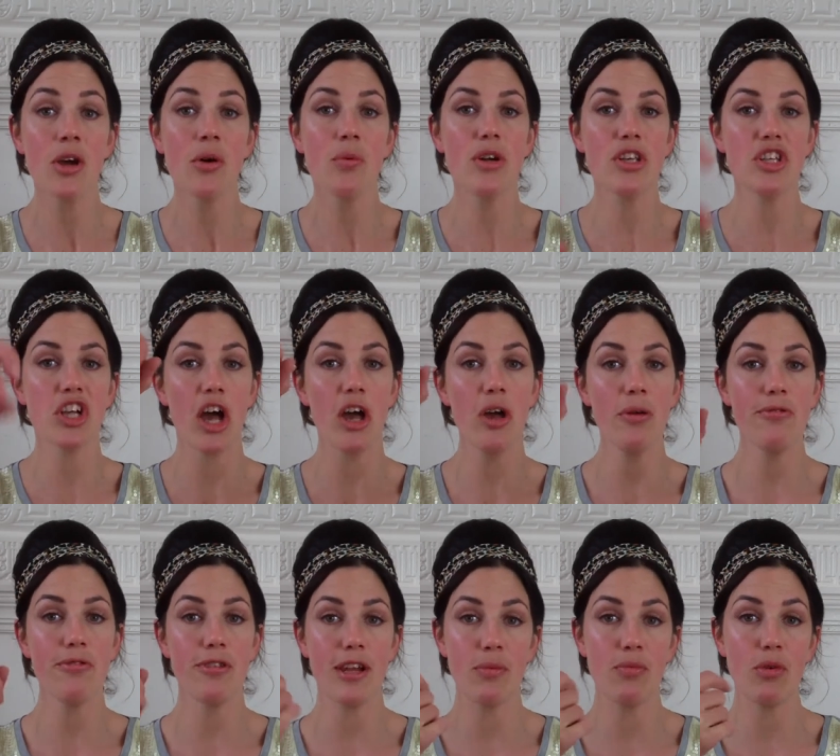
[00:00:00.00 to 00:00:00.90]
which
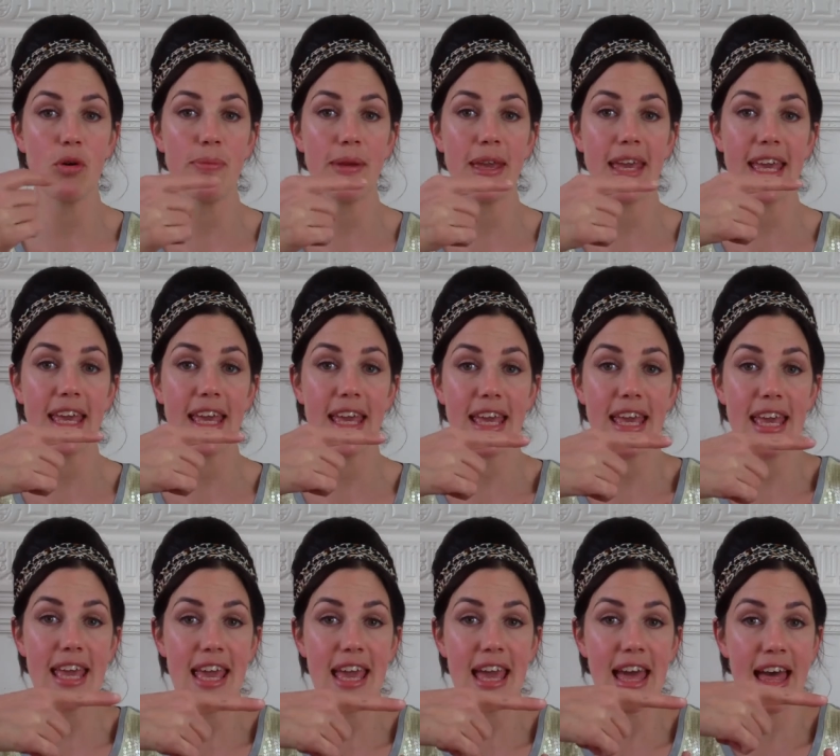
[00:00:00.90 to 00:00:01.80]
hopefully will be
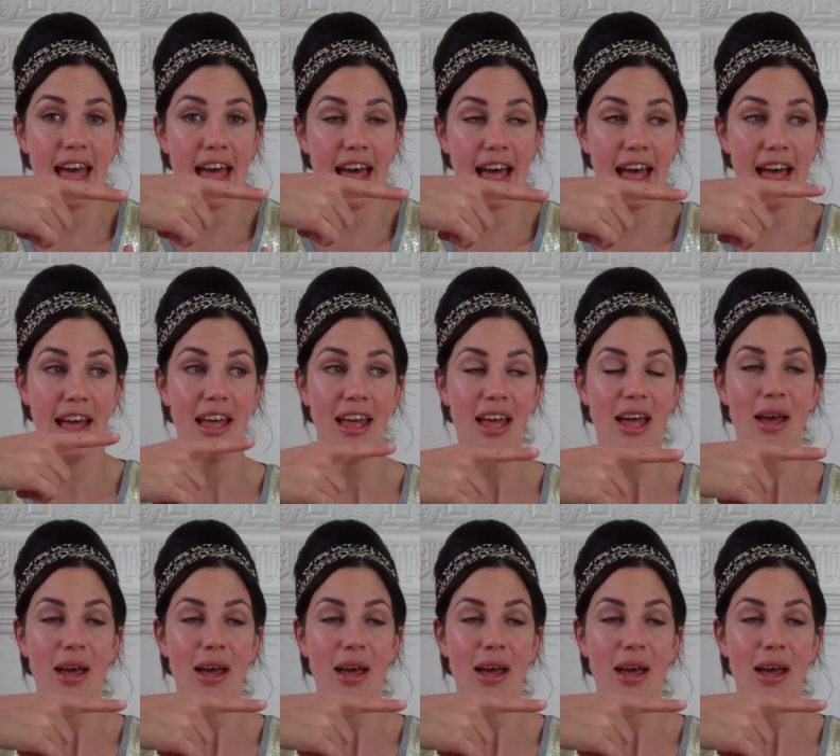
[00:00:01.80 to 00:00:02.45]
here